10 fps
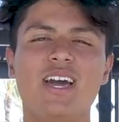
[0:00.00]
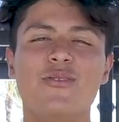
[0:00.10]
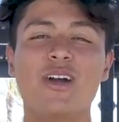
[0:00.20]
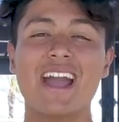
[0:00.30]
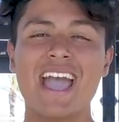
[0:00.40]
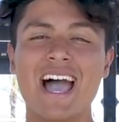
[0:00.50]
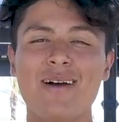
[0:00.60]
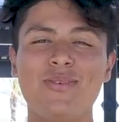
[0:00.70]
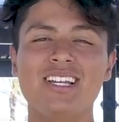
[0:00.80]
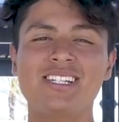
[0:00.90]
We are
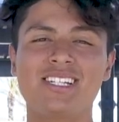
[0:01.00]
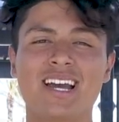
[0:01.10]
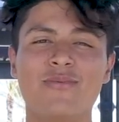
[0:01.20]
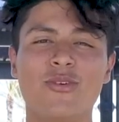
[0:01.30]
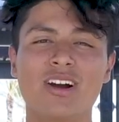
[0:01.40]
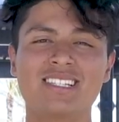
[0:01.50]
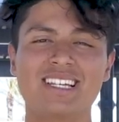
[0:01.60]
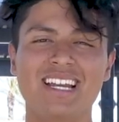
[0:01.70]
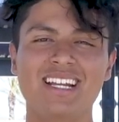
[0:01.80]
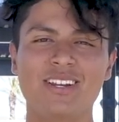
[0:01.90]
happy to share more
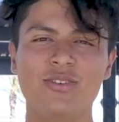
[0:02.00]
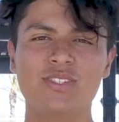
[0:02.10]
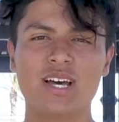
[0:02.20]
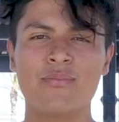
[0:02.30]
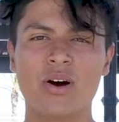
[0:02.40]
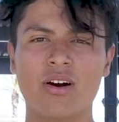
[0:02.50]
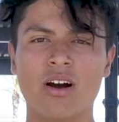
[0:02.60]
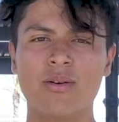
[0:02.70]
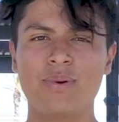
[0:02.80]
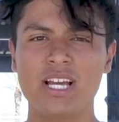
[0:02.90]
exciting news about
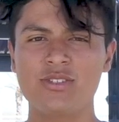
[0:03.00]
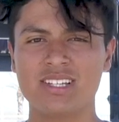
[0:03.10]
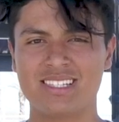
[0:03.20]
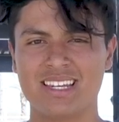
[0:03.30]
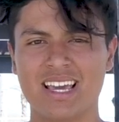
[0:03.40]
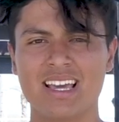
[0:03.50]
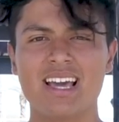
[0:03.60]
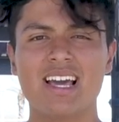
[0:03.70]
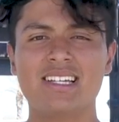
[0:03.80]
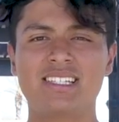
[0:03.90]
our Patriots today.
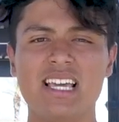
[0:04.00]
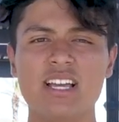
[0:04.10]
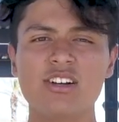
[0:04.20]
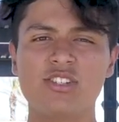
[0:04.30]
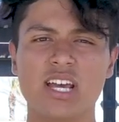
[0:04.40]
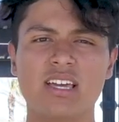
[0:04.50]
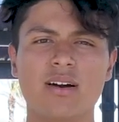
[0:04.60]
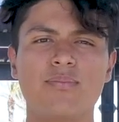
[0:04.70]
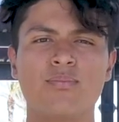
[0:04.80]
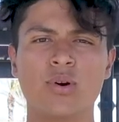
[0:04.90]
Senior
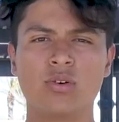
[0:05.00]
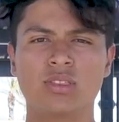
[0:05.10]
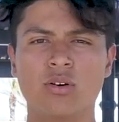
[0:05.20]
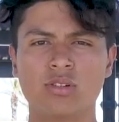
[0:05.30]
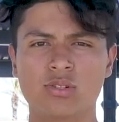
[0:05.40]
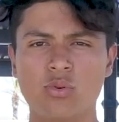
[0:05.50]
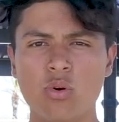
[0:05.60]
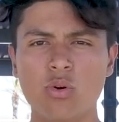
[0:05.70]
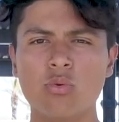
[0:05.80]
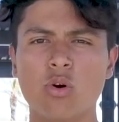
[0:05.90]
Jacob broke the
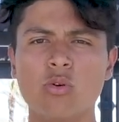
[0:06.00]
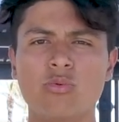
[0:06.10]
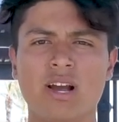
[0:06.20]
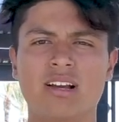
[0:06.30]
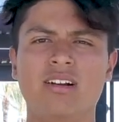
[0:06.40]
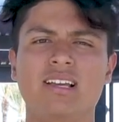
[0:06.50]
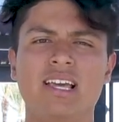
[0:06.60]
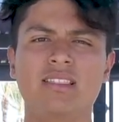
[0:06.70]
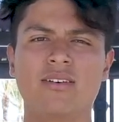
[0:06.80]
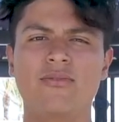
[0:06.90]
school world record
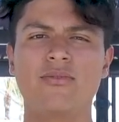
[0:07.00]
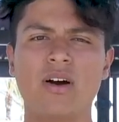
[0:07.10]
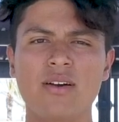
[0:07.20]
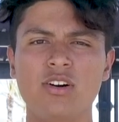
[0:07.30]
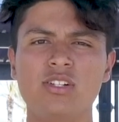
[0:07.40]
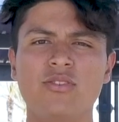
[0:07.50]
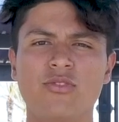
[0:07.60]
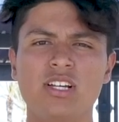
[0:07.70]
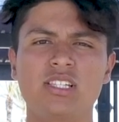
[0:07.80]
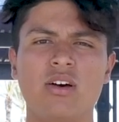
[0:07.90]
in the 500
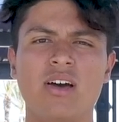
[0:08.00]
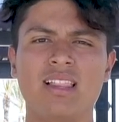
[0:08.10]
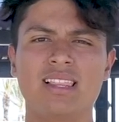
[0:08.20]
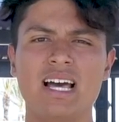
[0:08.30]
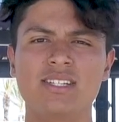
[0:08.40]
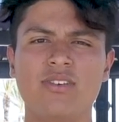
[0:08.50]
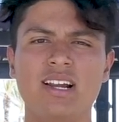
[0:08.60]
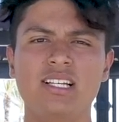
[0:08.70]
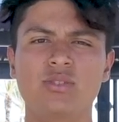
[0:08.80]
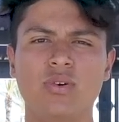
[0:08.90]
freestyle at last
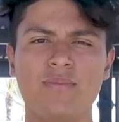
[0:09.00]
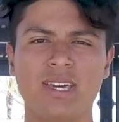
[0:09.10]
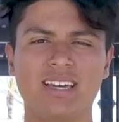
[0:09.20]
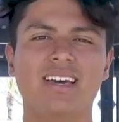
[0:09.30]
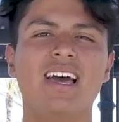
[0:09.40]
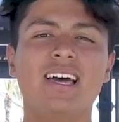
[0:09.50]
Friday's swim meet.